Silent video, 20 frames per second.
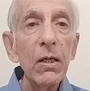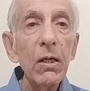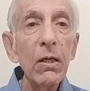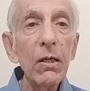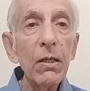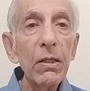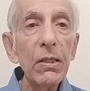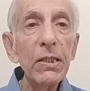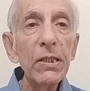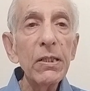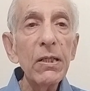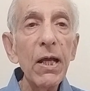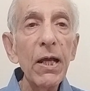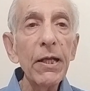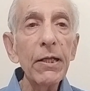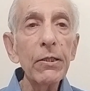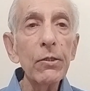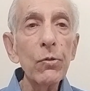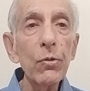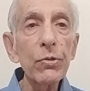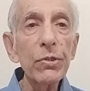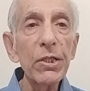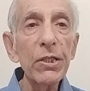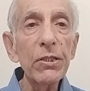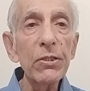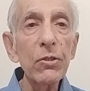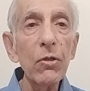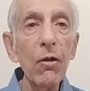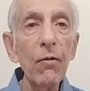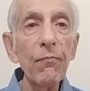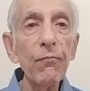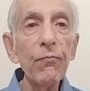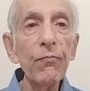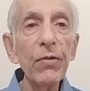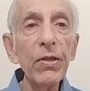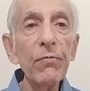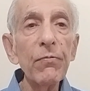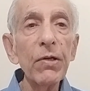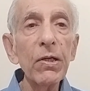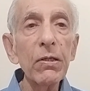early diagnosis of
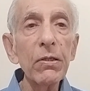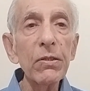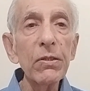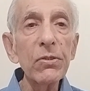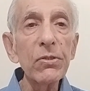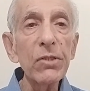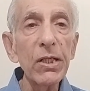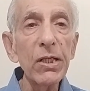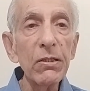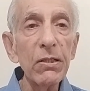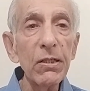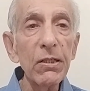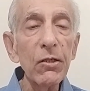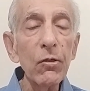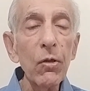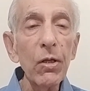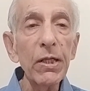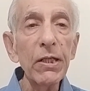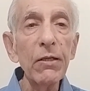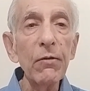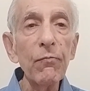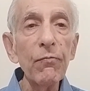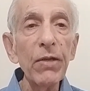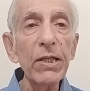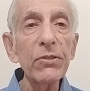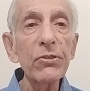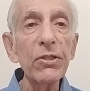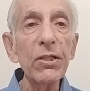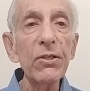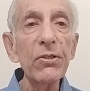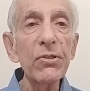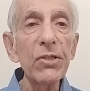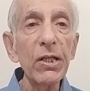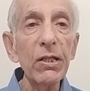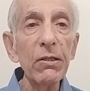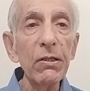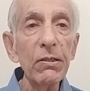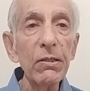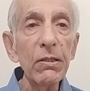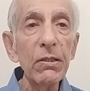fever-triggered or
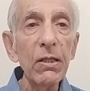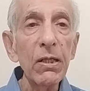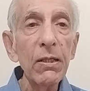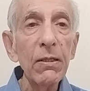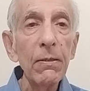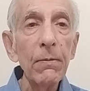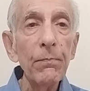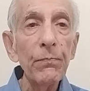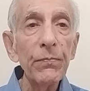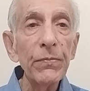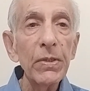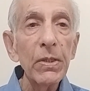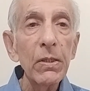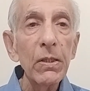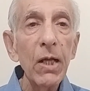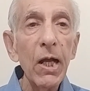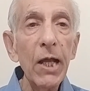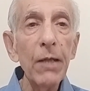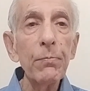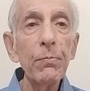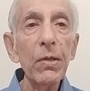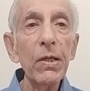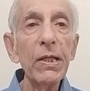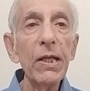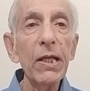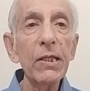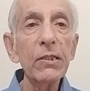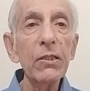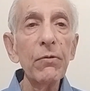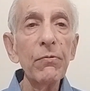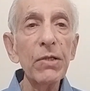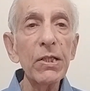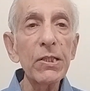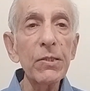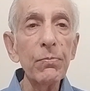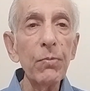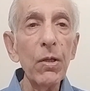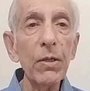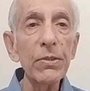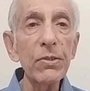infection-triggered hyperreactive
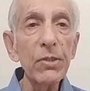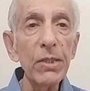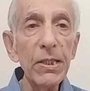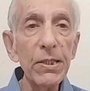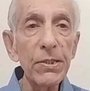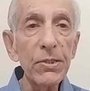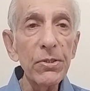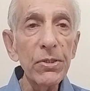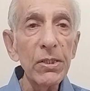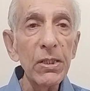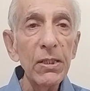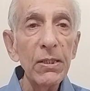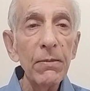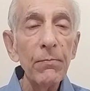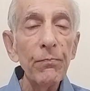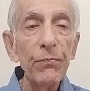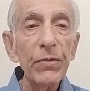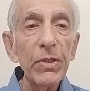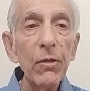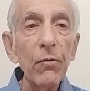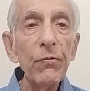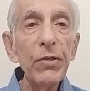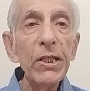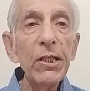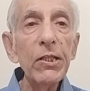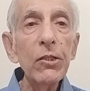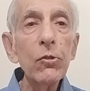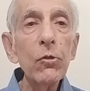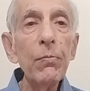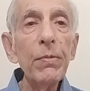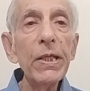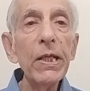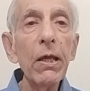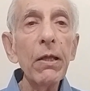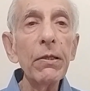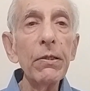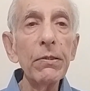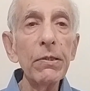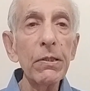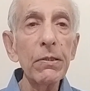response is, we need to be
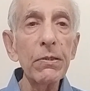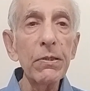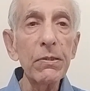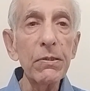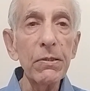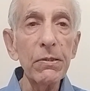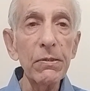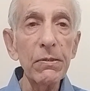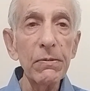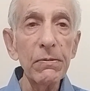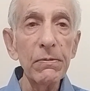alert